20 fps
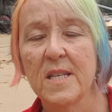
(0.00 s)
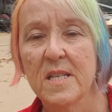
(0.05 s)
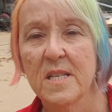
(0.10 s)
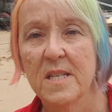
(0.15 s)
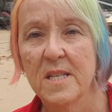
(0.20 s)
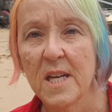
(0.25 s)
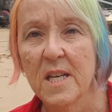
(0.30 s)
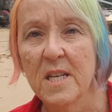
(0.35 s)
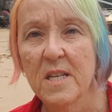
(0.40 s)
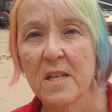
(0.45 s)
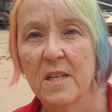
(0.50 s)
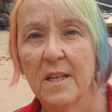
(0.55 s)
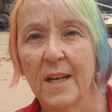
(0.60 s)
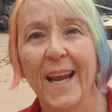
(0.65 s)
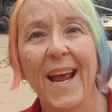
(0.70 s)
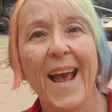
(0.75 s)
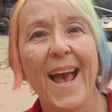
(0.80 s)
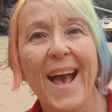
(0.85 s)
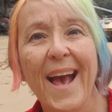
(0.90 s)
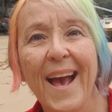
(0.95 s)

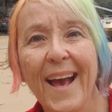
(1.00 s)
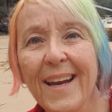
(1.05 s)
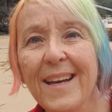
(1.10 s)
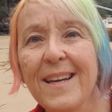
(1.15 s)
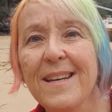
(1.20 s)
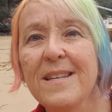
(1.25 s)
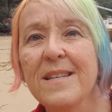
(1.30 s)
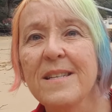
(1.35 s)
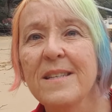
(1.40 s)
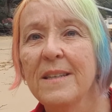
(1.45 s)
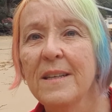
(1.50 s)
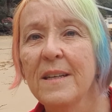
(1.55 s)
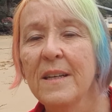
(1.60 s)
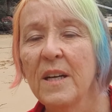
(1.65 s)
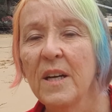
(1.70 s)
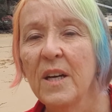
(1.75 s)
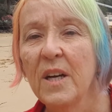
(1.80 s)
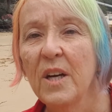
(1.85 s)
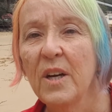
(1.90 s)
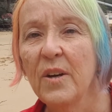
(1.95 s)
destiny and
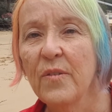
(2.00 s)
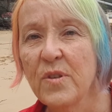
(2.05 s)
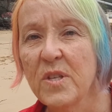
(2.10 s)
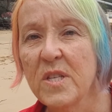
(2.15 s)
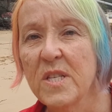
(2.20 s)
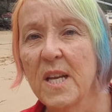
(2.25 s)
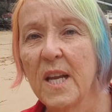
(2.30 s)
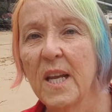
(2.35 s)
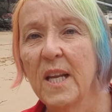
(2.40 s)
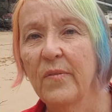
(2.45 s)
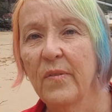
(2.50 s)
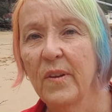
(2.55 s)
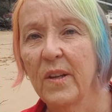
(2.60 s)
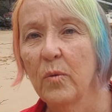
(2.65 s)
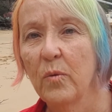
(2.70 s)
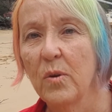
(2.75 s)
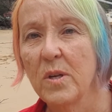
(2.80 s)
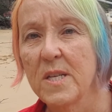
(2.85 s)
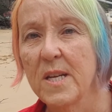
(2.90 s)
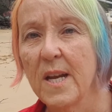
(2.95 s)
of saving
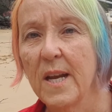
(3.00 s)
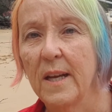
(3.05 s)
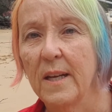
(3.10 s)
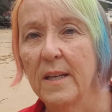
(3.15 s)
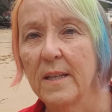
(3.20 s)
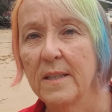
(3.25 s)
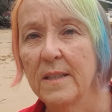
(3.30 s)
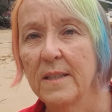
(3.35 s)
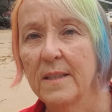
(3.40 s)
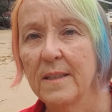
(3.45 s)
Rosette,